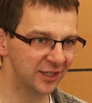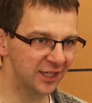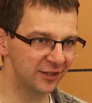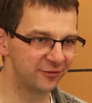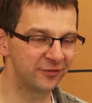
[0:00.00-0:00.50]

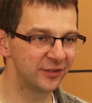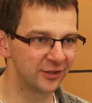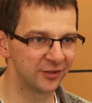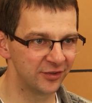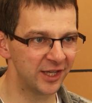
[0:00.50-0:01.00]
If
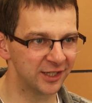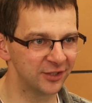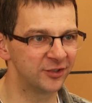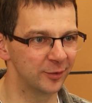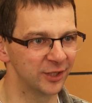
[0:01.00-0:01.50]
they are
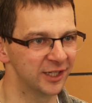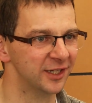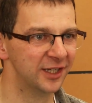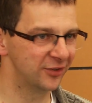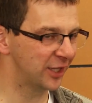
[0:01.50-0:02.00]

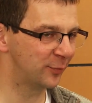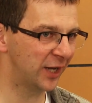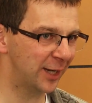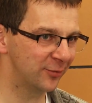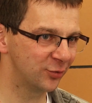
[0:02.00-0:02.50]
similar, then
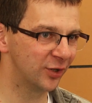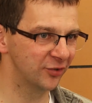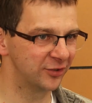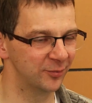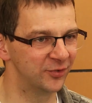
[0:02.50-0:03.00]
perhaps we're
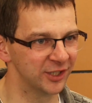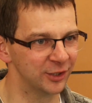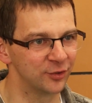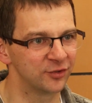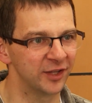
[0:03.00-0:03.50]
on something that
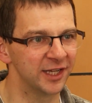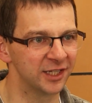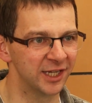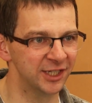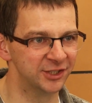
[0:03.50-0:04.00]
looks like
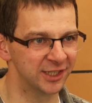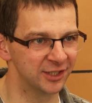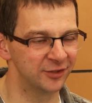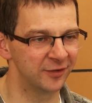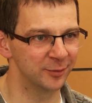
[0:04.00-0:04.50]
an
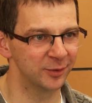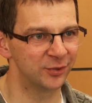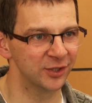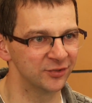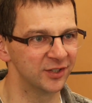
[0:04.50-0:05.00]
agile development
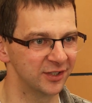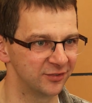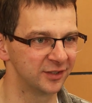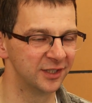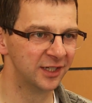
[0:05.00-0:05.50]
process.